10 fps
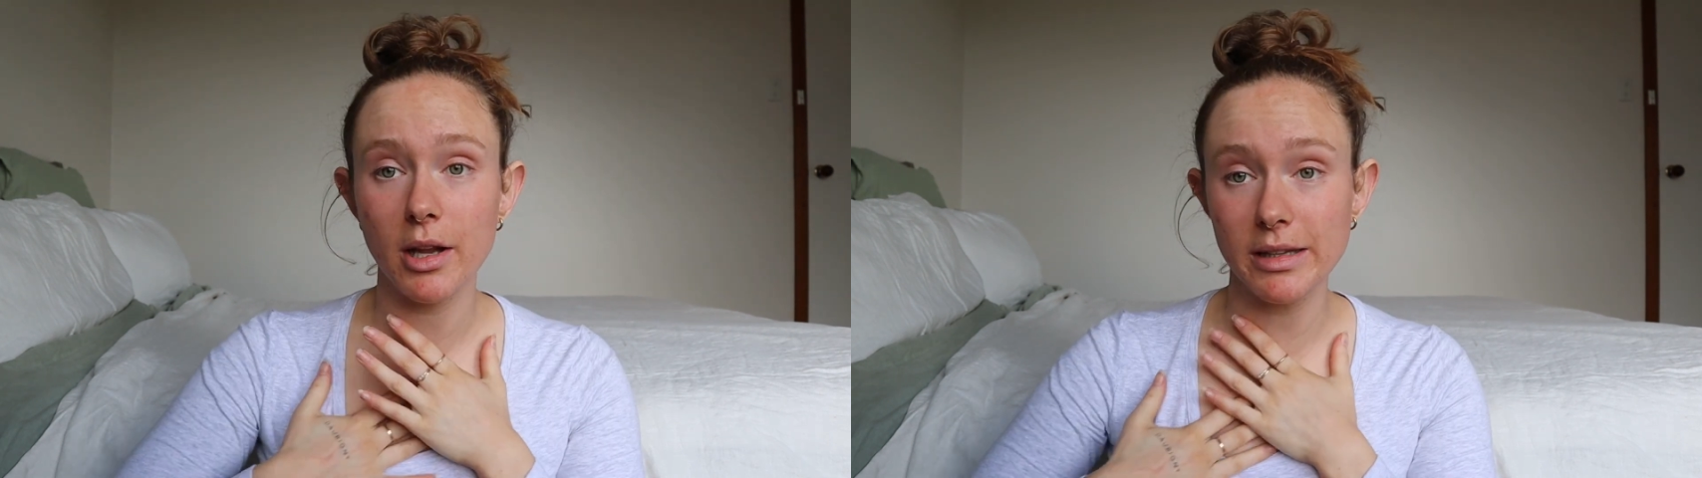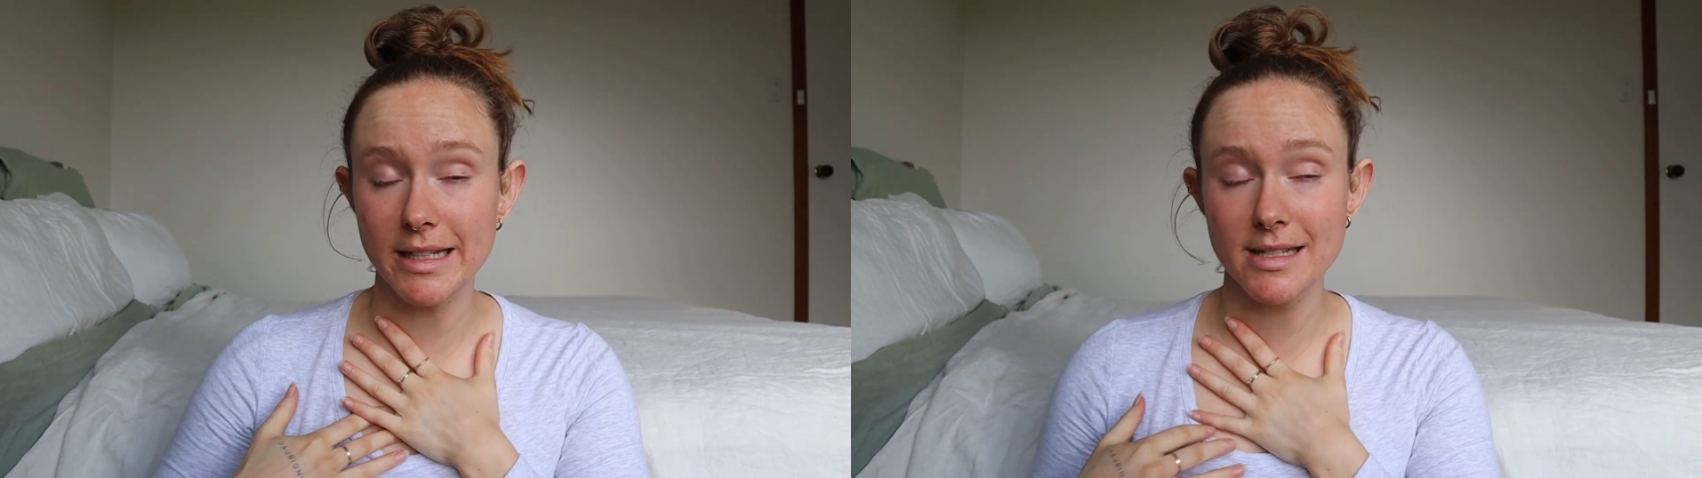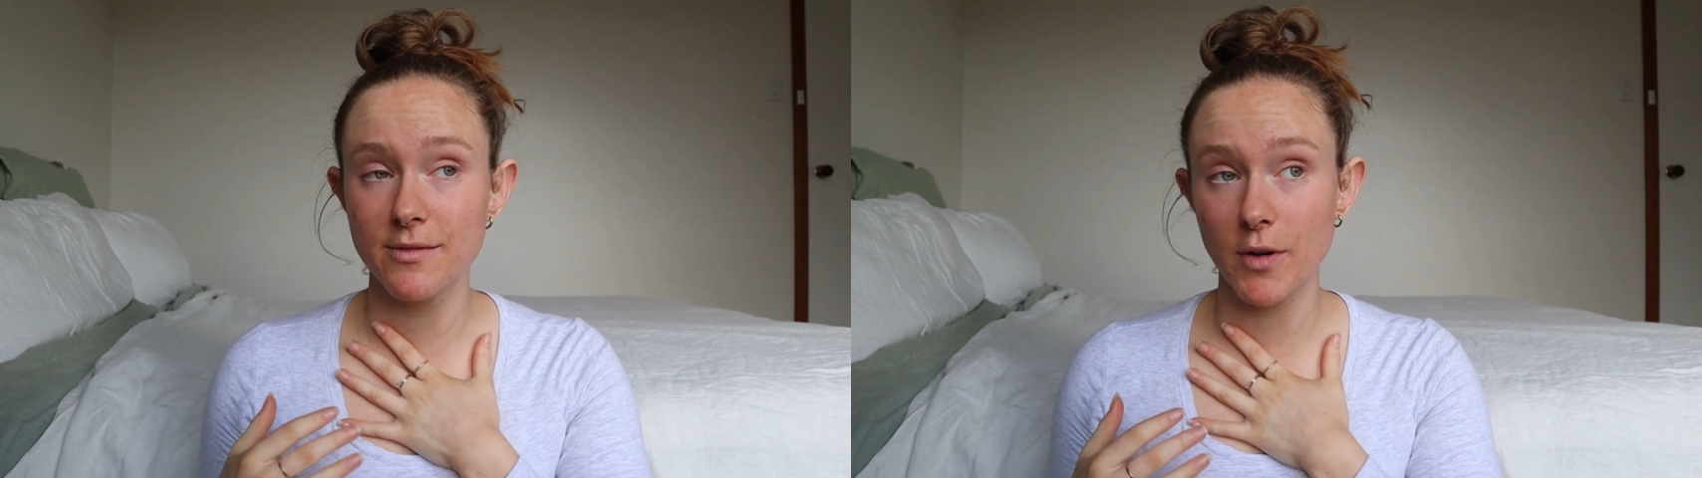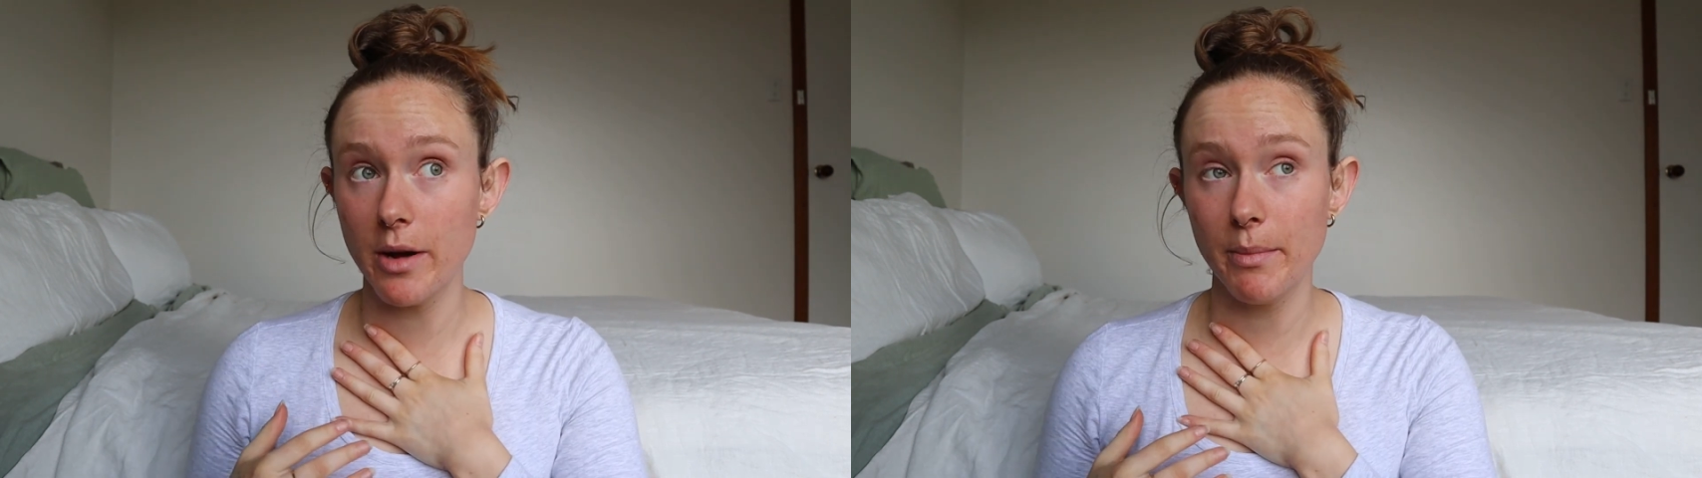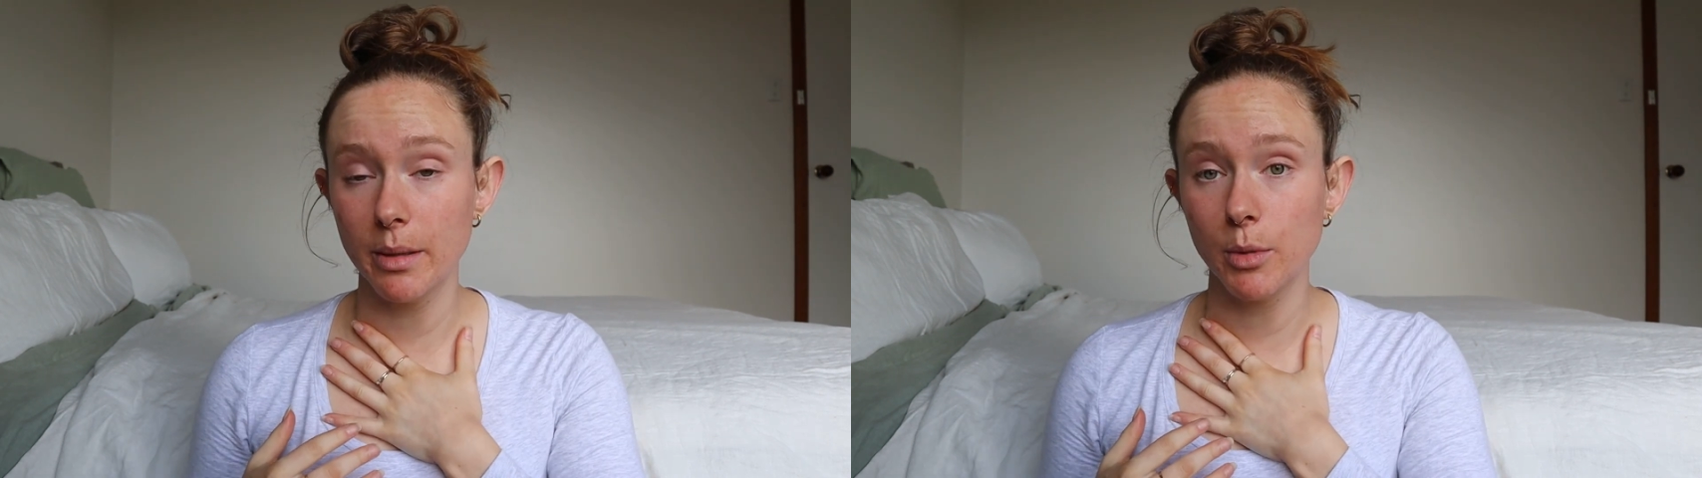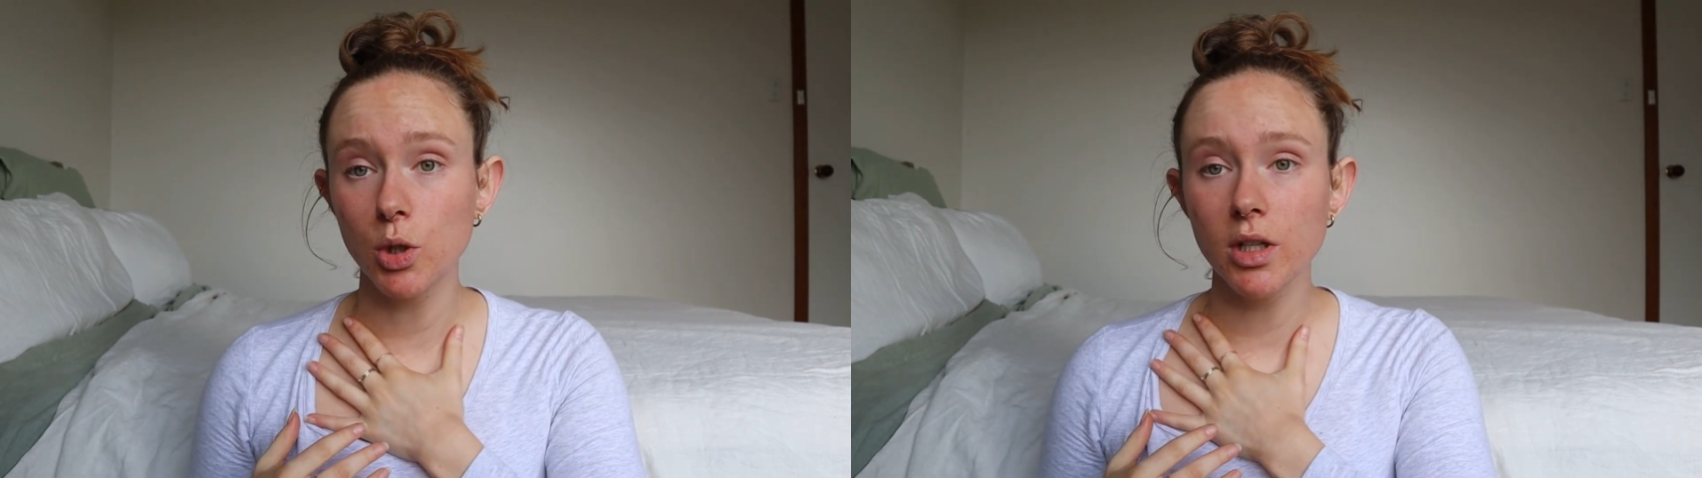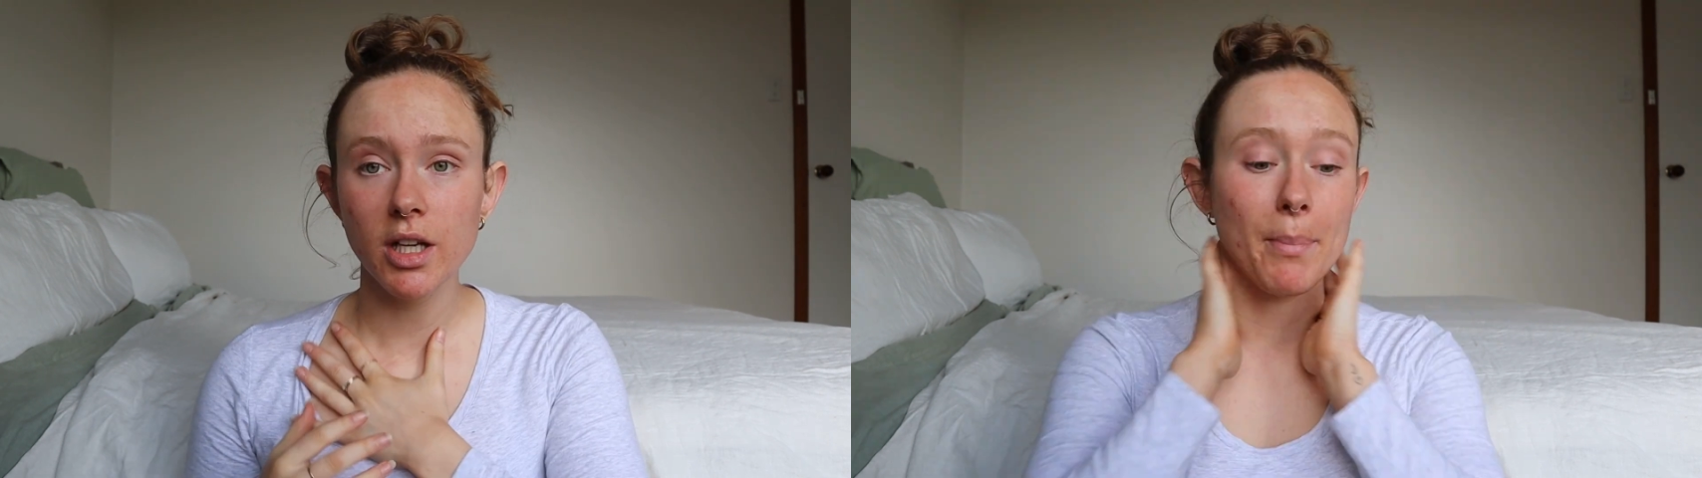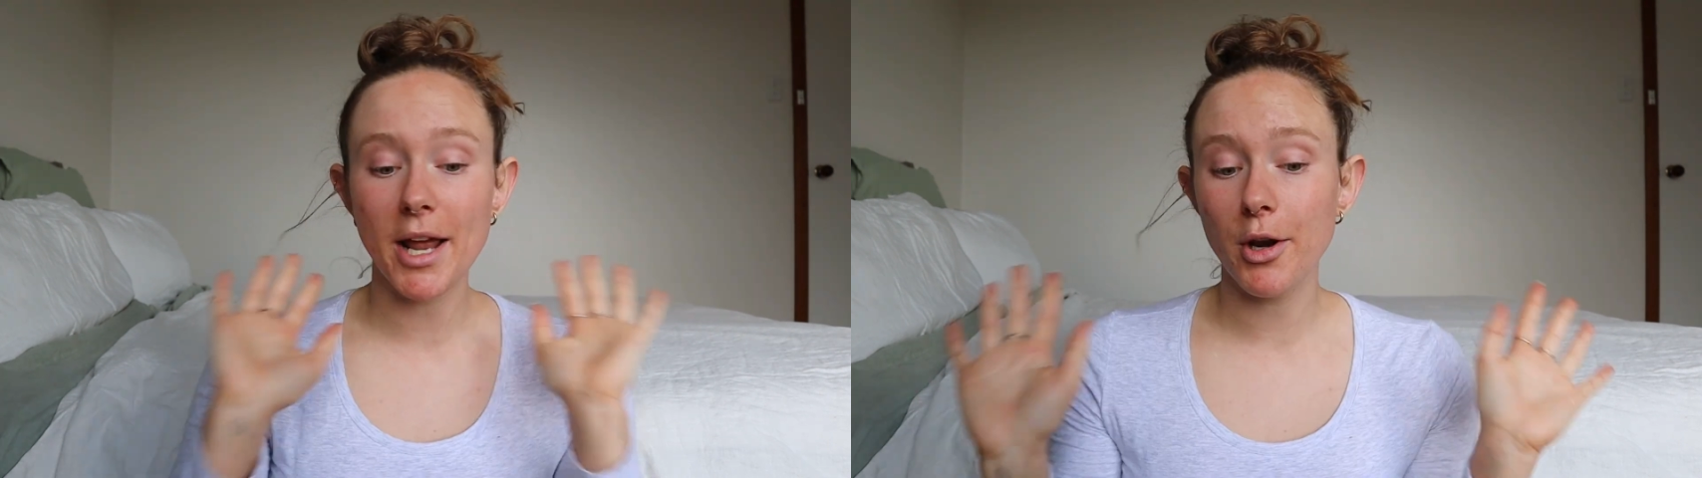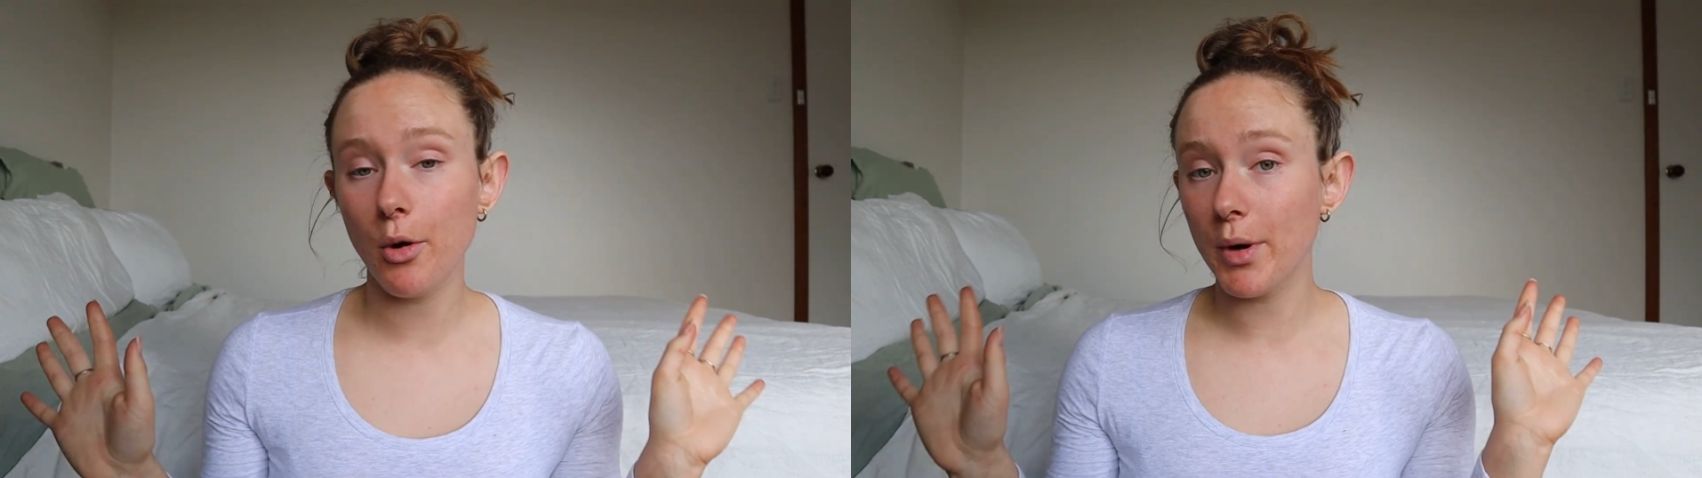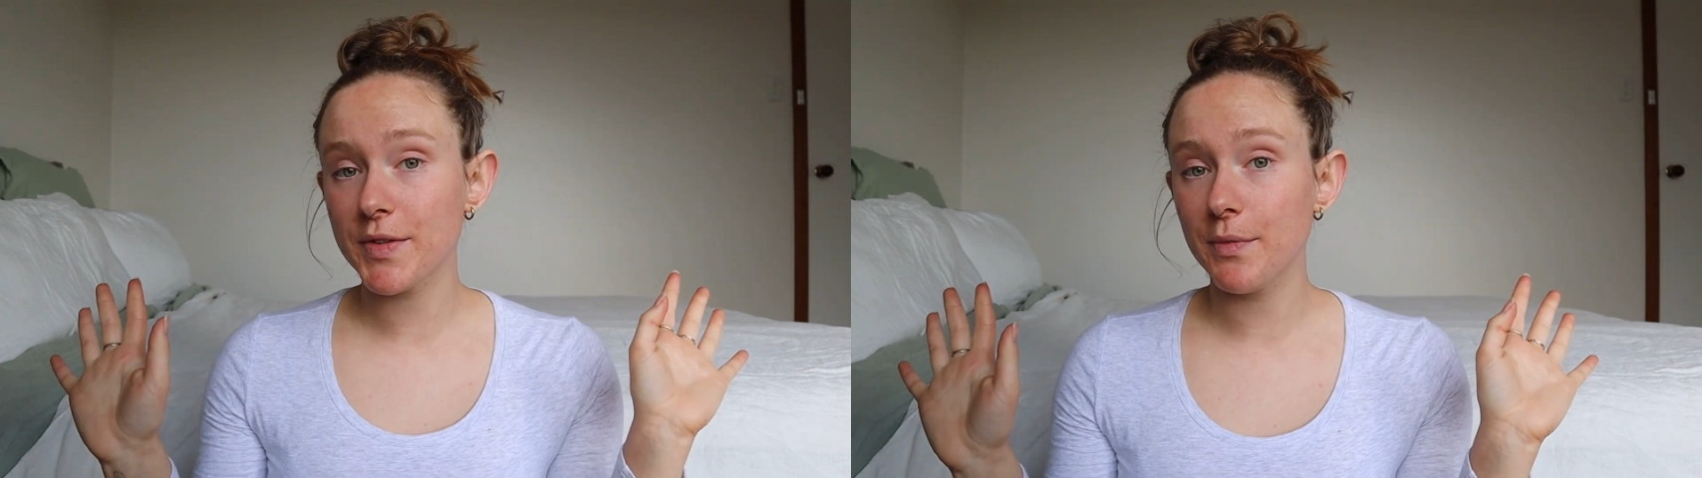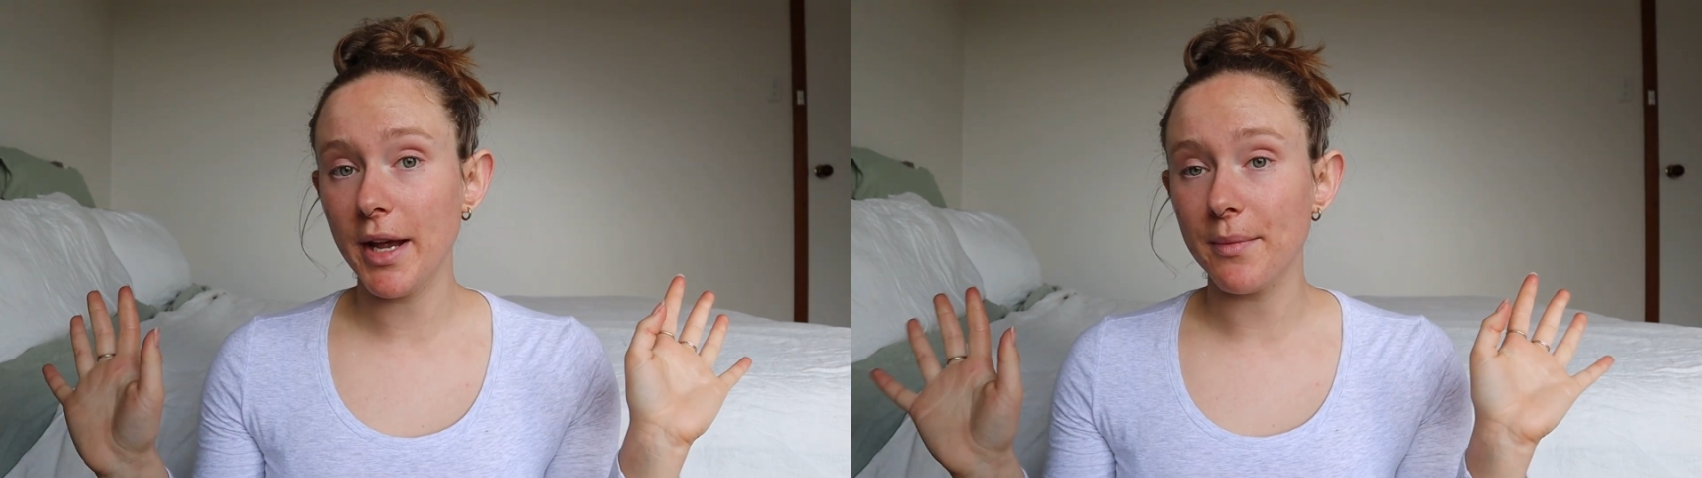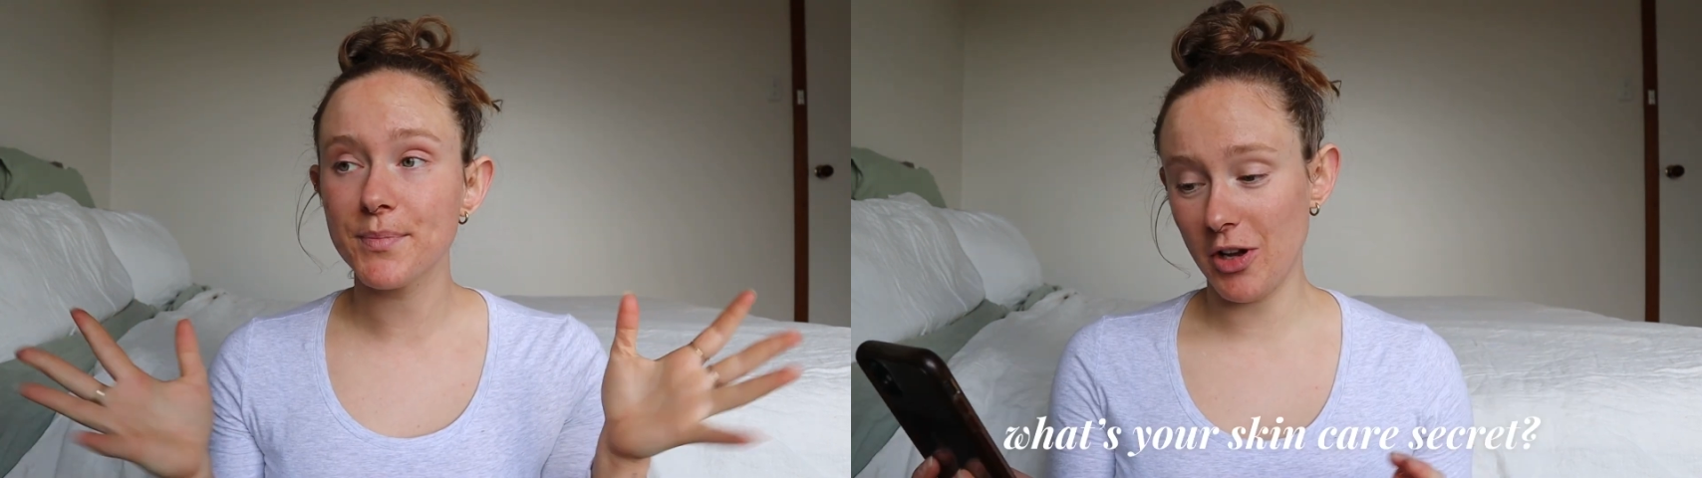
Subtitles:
at least very minimal, but I know it works for me.